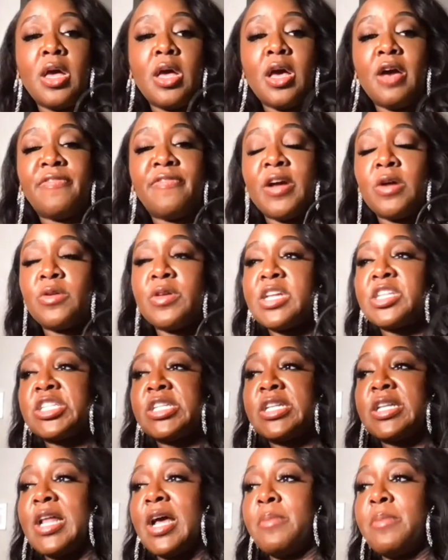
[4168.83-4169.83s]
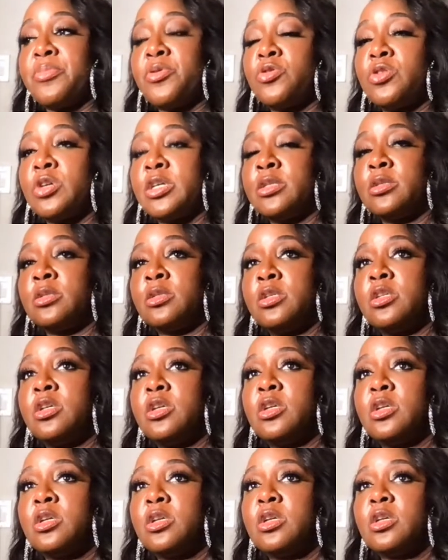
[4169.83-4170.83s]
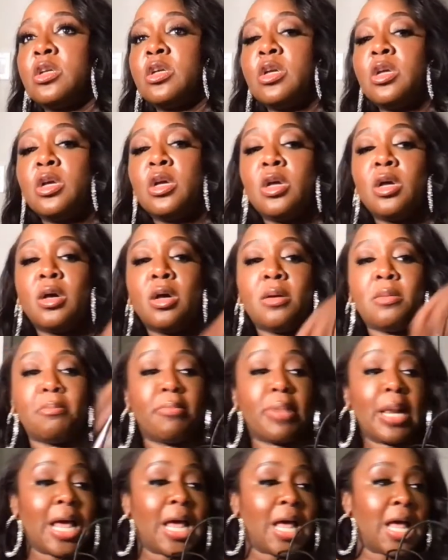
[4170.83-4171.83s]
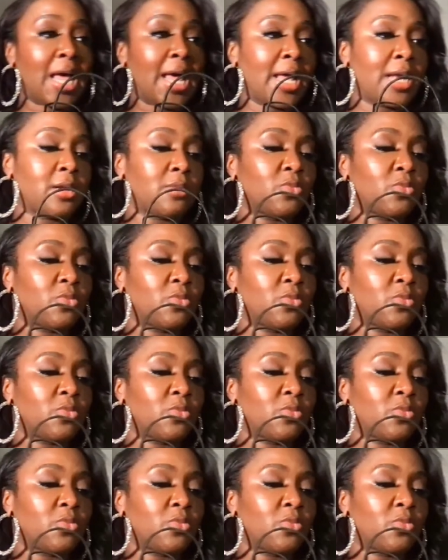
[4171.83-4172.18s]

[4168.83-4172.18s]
a foundation that I bought blind.